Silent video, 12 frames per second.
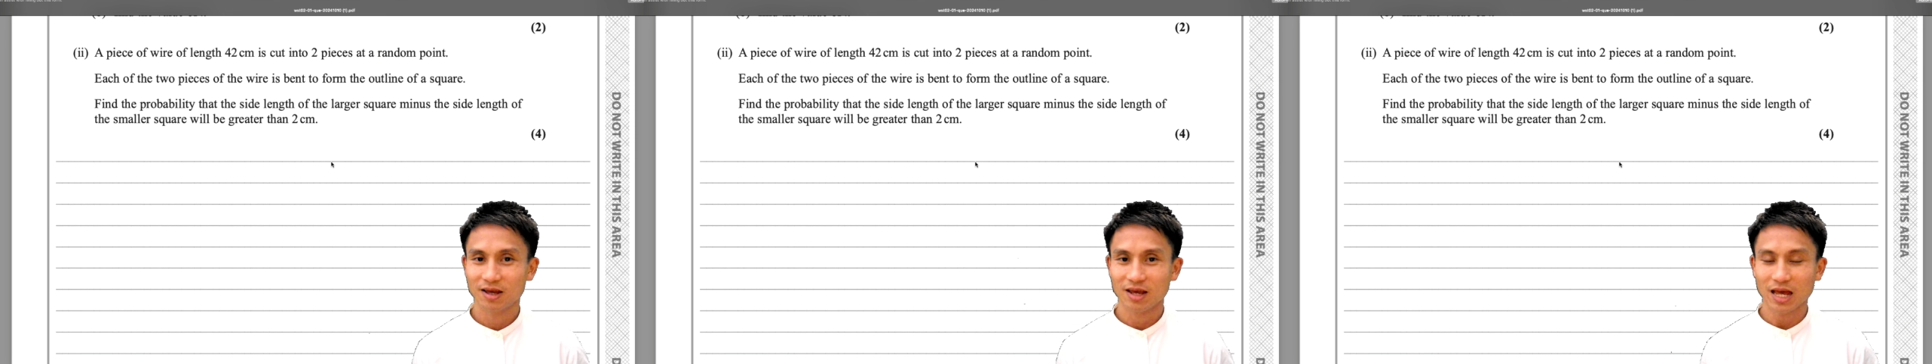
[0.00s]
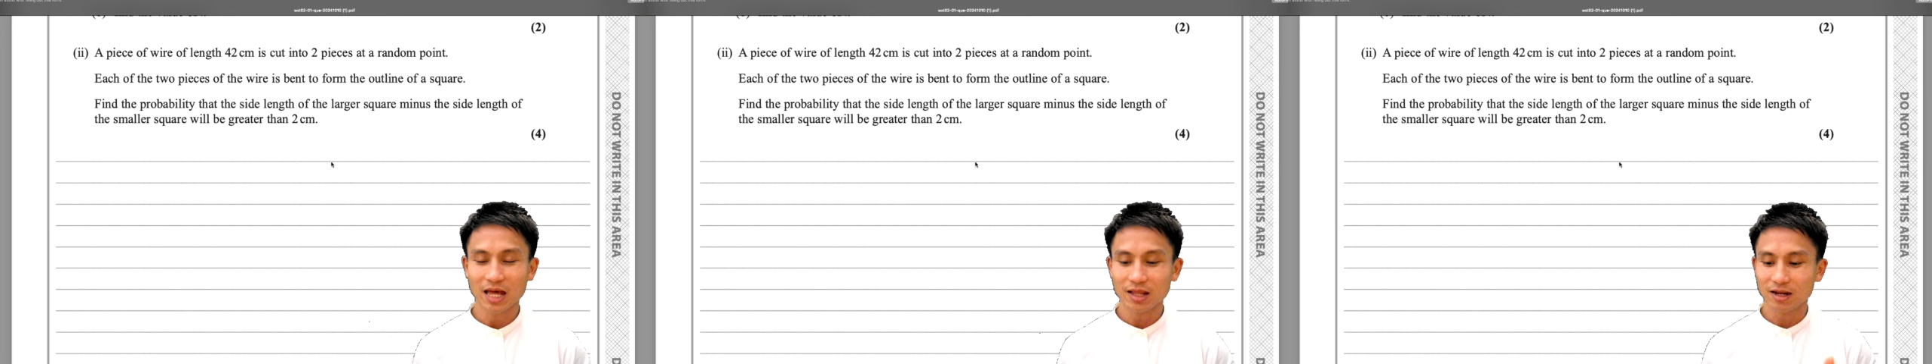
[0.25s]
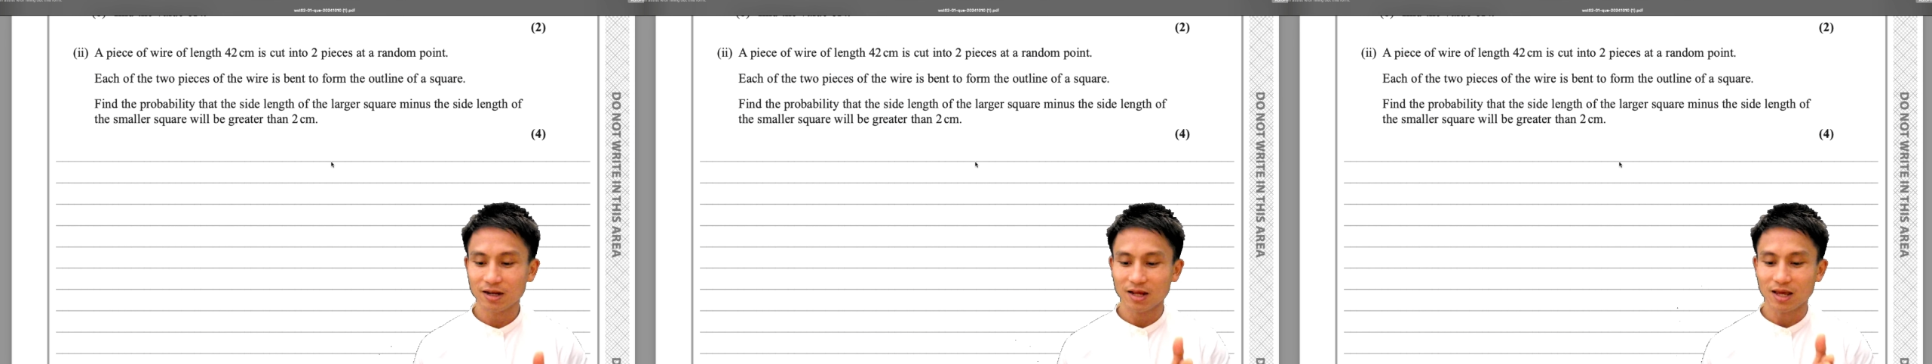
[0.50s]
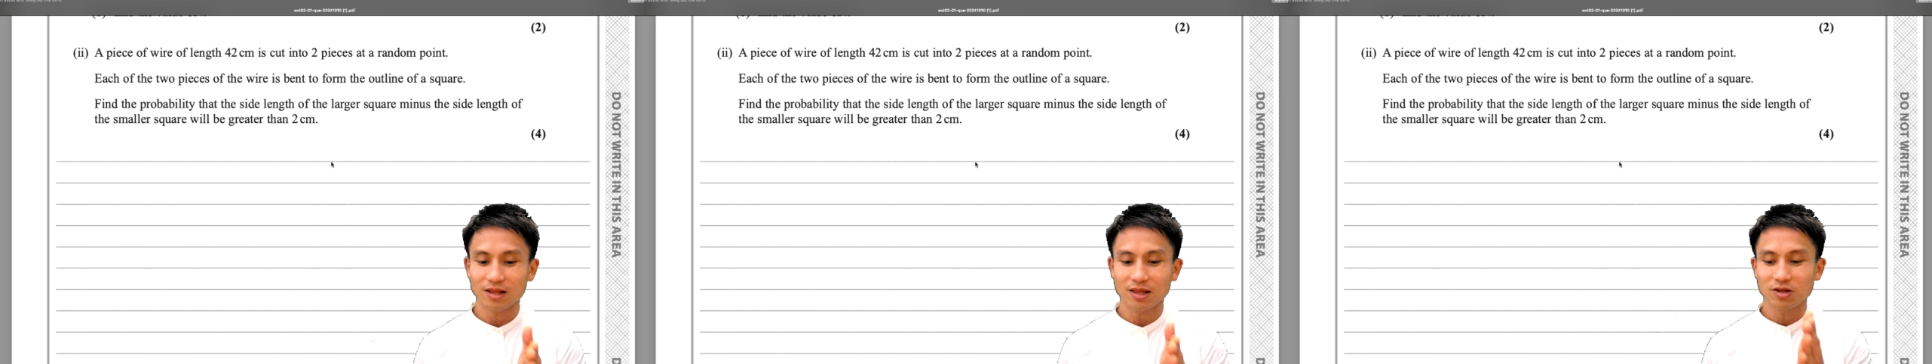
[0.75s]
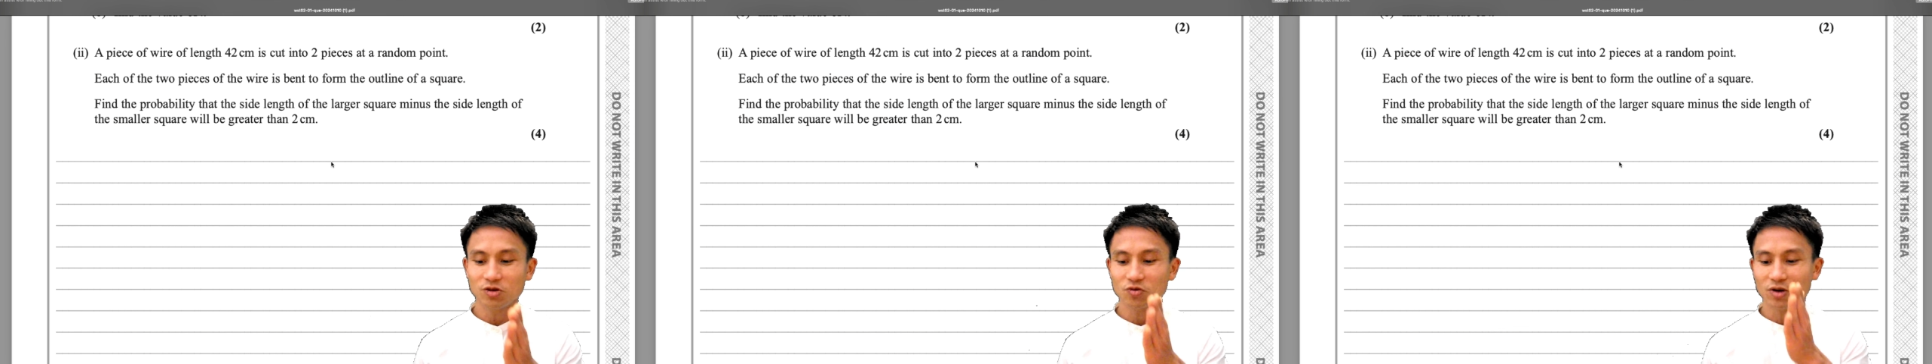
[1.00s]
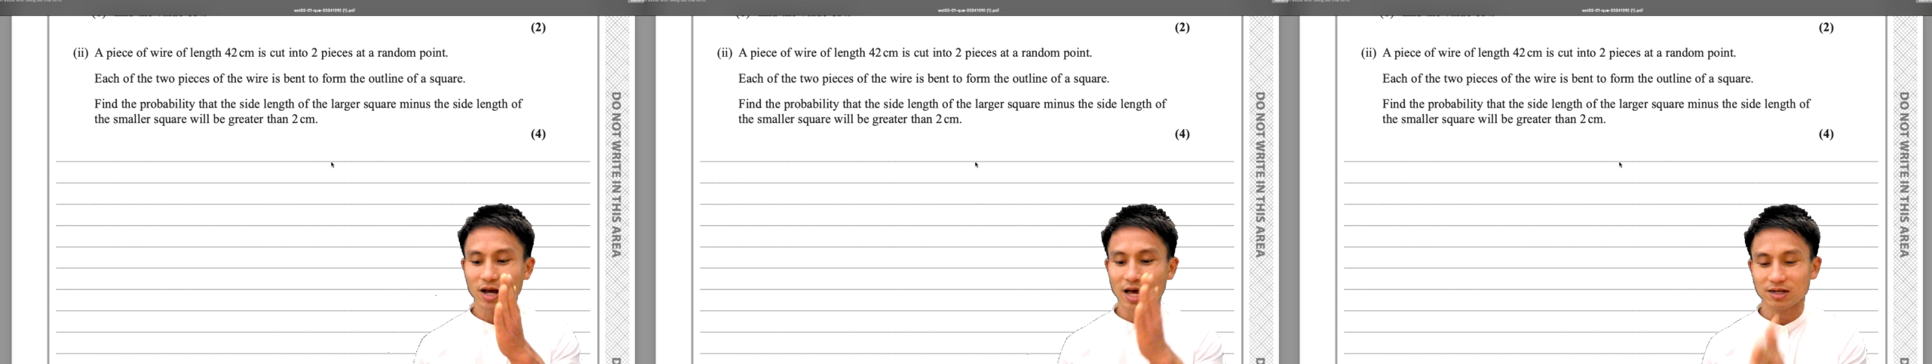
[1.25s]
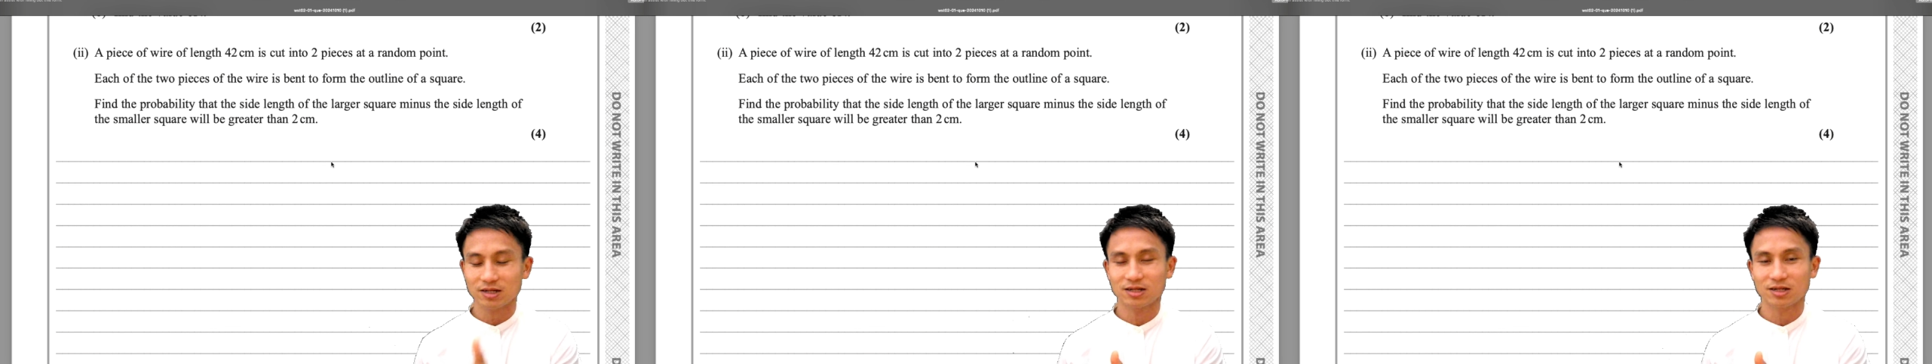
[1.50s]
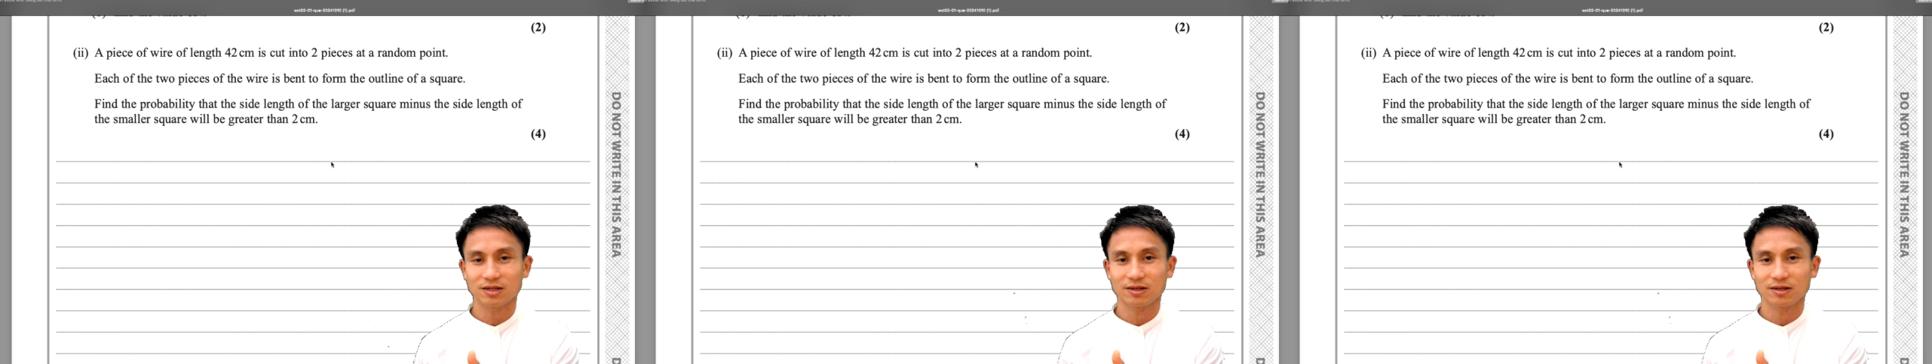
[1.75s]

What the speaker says: And then you cut,